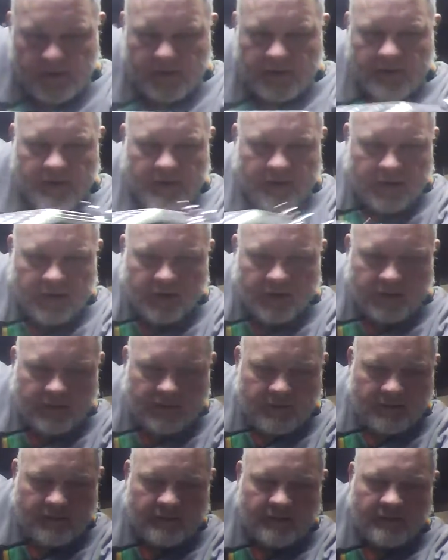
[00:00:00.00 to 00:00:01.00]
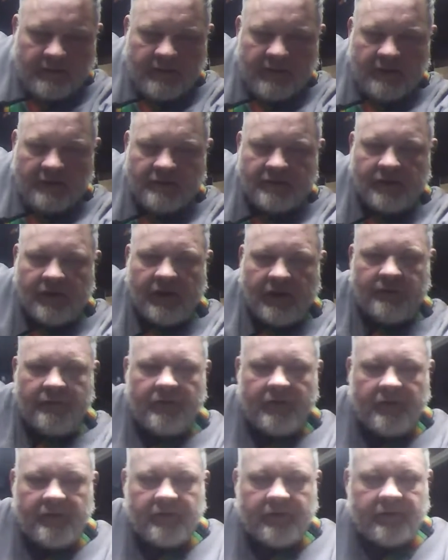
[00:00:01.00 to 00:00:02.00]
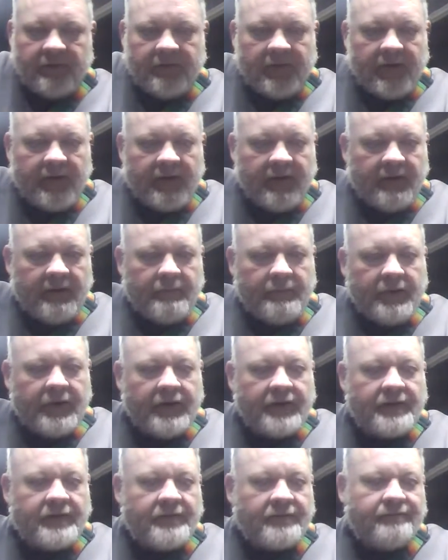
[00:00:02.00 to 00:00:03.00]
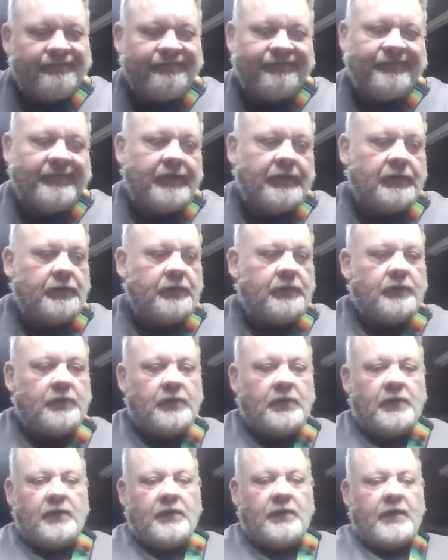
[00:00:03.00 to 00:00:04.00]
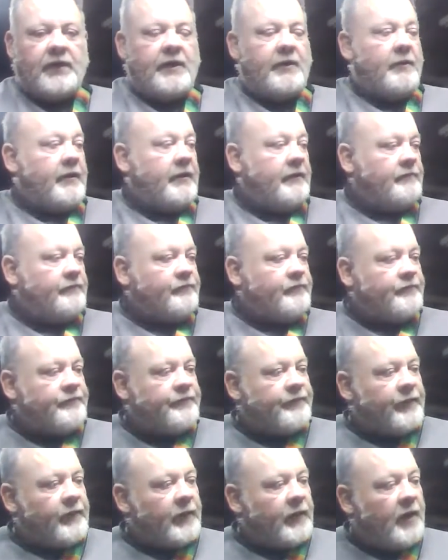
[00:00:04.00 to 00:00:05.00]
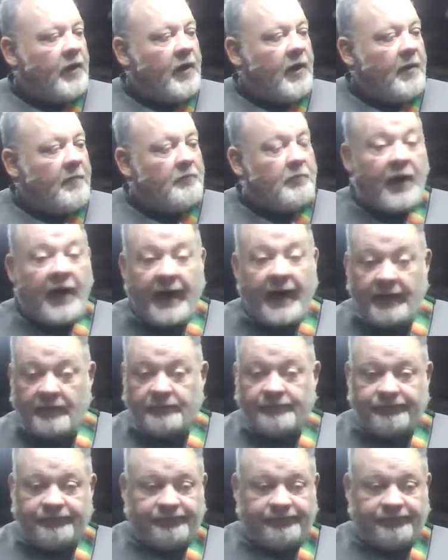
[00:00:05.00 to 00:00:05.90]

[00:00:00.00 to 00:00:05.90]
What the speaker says: it sorry for all the glare. I'm nice. Anyway, but